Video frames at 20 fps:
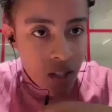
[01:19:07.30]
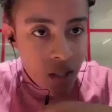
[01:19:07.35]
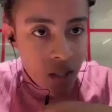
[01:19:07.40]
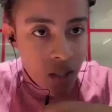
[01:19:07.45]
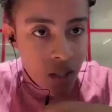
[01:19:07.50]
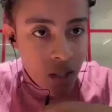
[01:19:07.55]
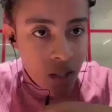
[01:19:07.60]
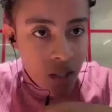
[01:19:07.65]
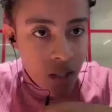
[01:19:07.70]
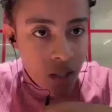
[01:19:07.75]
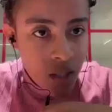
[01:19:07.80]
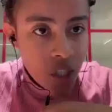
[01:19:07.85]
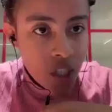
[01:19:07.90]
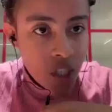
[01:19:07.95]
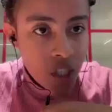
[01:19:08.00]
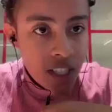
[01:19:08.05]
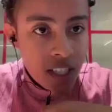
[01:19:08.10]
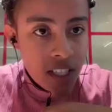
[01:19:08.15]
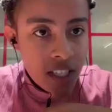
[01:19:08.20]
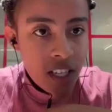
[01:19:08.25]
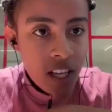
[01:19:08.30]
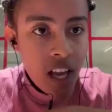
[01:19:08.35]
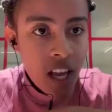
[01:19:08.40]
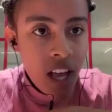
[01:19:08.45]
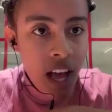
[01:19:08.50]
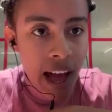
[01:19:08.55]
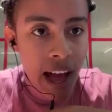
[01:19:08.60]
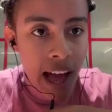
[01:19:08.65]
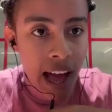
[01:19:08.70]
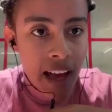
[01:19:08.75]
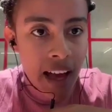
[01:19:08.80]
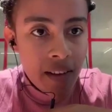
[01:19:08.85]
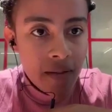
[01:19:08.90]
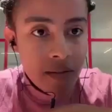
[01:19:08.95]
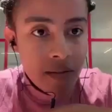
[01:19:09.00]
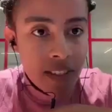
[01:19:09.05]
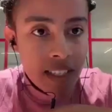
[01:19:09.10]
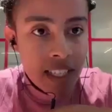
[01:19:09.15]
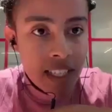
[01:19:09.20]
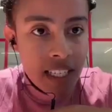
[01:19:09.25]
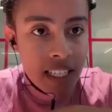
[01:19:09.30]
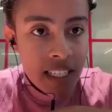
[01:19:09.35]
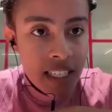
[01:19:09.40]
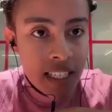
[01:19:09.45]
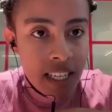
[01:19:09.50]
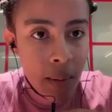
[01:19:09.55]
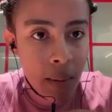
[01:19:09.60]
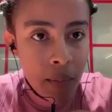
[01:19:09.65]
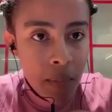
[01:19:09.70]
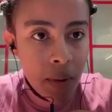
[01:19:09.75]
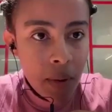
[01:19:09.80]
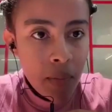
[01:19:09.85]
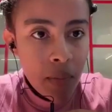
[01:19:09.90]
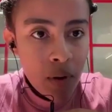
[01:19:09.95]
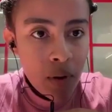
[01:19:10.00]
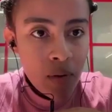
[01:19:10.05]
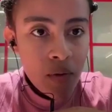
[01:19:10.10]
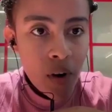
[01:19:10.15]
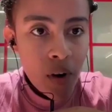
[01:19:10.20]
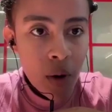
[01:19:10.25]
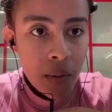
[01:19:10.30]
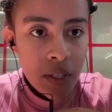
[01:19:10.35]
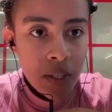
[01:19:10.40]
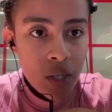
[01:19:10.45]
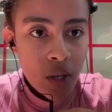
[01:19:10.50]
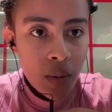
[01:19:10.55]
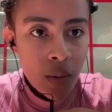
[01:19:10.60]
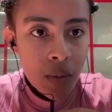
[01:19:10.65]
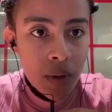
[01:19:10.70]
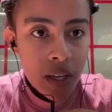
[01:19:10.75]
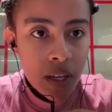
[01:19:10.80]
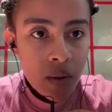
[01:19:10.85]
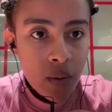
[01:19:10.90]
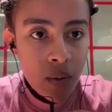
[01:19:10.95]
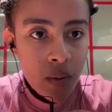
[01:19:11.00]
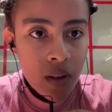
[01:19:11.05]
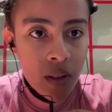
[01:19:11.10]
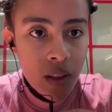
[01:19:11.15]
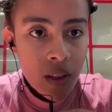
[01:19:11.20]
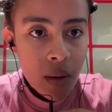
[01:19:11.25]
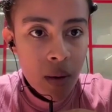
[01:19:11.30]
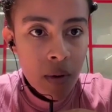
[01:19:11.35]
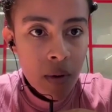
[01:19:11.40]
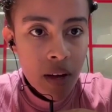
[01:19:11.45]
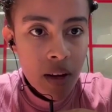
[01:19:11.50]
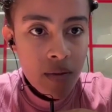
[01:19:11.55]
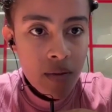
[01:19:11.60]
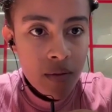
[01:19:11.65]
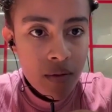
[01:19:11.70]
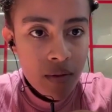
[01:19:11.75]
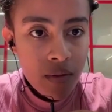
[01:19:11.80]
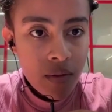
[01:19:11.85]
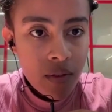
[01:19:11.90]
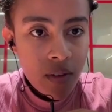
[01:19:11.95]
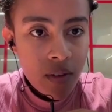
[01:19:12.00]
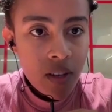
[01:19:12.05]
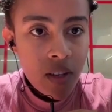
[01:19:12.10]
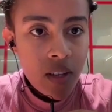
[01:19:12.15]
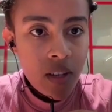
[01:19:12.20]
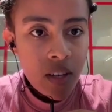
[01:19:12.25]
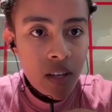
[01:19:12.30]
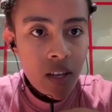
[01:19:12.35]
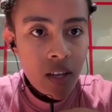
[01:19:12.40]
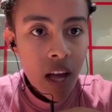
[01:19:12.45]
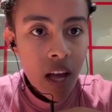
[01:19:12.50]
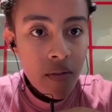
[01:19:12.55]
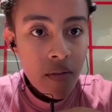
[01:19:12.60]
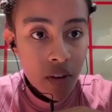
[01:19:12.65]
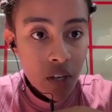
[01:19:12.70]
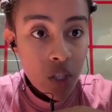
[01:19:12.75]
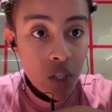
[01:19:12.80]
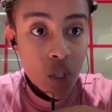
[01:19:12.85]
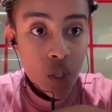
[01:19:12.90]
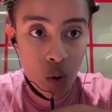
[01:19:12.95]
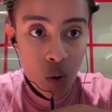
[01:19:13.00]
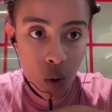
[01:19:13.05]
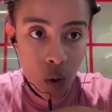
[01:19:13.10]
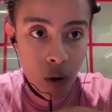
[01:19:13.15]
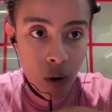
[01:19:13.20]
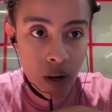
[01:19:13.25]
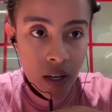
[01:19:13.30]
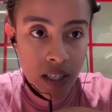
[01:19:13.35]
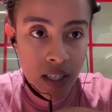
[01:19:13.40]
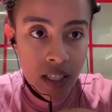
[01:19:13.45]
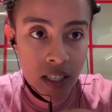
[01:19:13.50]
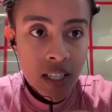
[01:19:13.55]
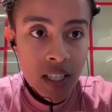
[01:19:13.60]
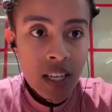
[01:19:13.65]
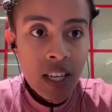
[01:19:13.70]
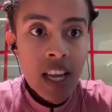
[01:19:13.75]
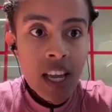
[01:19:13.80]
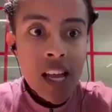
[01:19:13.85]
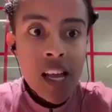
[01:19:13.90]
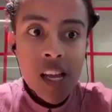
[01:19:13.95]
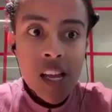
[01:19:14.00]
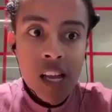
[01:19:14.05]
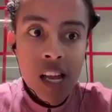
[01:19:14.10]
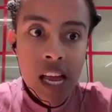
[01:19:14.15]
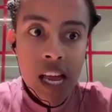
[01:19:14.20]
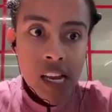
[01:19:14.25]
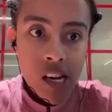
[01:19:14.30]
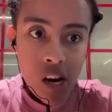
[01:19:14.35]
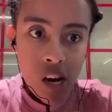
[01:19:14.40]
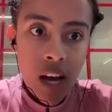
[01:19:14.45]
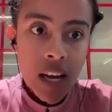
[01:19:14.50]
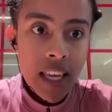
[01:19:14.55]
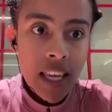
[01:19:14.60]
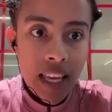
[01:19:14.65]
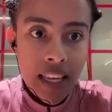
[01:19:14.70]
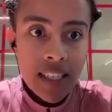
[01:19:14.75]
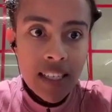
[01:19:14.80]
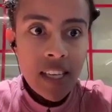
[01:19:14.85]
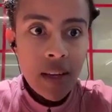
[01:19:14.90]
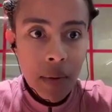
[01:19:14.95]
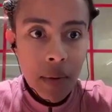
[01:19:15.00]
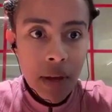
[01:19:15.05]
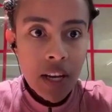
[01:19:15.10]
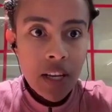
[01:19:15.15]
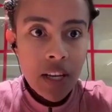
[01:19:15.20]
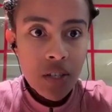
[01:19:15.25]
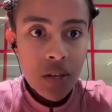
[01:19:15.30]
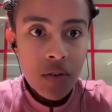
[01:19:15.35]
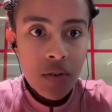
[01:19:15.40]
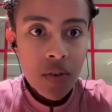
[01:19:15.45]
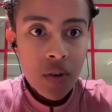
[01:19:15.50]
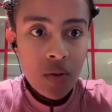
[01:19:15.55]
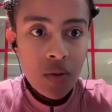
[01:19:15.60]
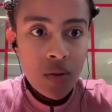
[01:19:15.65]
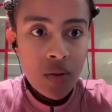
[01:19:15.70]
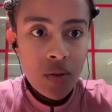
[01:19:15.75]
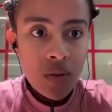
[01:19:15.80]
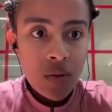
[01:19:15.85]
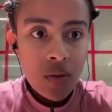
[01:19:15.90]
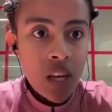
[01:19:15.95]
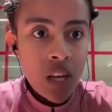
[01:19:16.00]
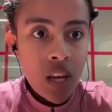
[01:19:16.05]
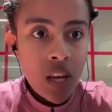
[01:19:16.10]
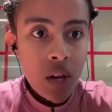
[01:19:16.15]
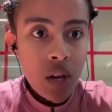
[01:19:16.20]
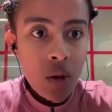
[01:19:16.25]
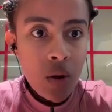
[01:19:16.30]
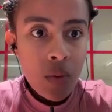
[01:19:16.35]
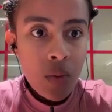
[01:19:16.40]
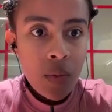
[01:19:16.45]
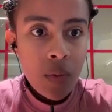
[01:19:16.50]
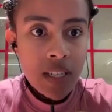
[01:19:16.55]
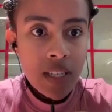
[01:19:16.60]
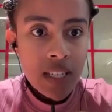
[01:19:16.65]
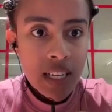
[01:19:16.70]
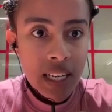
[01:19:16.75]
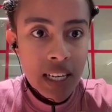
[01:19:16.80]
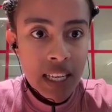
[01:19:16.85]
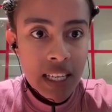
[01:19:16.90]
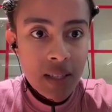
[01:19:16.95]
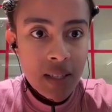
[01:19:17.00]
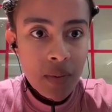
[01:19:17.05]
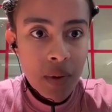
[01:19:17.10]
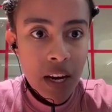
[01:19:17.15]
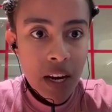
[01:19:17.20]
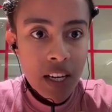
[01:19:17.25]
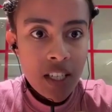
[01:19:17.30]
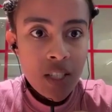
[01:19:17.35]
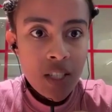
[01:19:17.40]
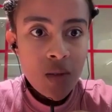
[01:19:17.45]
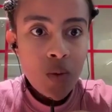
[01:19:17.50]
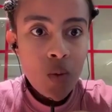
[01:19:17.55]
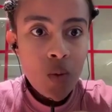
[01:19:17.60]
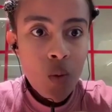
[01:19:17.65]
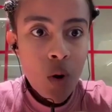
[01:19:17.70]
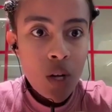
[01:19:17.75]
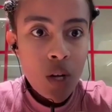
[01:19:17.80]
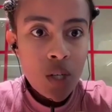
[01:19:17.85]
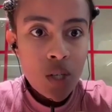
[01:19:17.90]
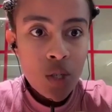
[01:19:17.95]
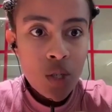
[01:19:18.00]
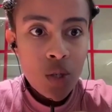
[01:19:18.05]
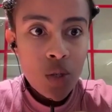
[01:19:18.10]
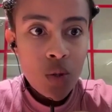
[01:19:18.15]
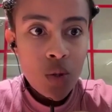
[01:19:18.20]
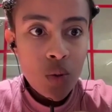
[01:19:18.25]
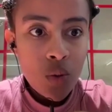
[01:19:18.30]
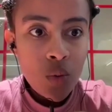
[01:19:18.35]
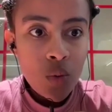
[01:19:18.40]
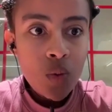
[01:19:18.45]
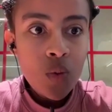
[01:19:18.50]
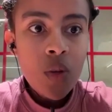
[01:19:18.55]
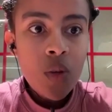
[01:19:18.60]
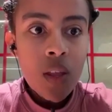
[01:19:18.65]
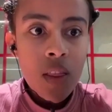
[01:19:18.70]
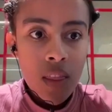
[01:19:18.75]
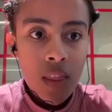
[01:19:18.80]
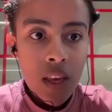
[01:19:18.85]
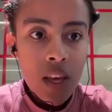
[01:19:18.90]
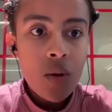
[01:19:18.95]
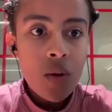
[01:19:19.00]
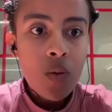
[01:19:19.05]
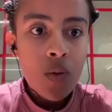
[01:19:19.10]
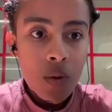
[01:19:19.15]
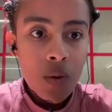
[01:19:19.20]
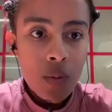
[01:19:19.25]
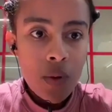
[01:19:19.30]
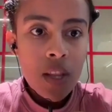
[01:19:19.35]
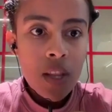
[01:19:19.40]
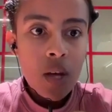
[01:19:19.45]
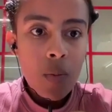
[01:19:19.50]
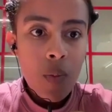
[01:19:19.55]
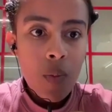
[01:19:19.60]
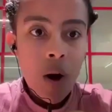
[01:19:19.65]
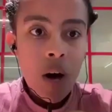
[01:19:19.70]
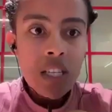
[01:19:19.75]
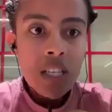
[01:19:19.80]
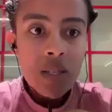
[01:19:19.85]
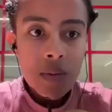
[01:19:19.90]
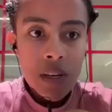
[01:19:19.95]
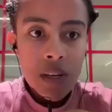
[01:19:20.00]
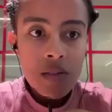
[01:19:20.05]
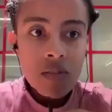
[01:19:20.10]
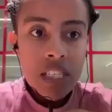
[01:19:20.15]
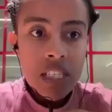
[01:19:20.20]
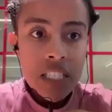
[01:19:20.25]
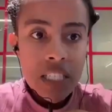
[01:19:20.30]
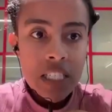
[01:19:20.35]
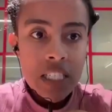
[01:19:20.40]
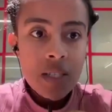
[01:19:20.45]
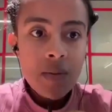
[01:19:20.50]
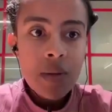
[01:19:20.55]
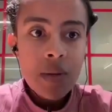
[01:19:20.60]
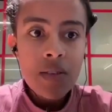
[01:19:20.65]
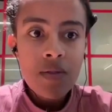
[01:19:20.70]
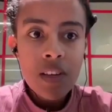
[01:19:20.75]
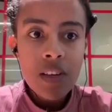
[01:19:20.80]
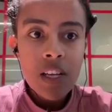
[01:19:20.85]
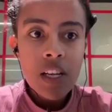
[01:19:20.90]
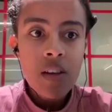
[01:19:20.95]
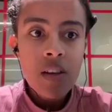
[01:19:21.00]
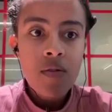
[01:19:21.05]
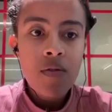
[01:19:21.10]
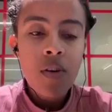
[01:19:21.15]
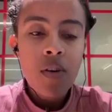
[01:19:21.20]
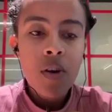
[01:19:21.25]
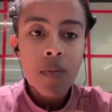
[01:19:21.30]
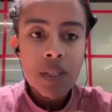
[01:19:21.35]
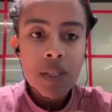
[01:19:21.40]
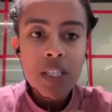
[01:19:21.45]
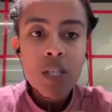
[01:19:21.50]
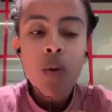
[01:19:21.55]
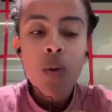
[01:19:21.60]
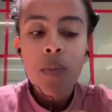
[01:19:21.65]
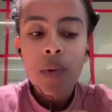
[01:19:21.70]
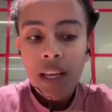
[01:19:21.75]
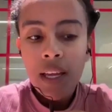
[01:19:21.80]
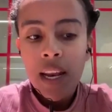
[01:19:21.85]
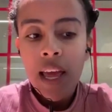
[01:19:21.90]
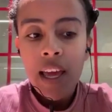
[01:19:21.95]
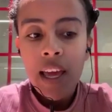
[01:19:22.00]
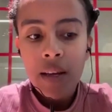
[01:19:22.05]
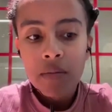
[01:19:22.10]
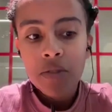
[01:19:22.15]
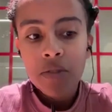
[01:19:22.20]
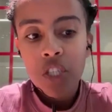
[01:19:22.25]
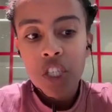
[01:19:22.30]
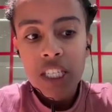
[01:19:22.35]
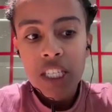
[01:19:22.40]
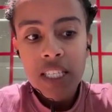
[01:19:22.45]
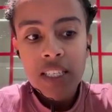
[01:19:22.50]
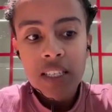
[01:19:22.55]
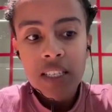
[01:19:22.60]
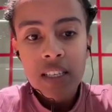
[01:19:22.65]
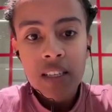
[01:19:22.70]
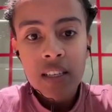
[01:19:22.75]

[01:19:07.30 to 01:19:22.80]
two questions. I have seen some people from Ethiopia with above average scores and not getting many interviews. In your personal experience, what do you think would be the possible reason specifically from Ethiopian IMGs?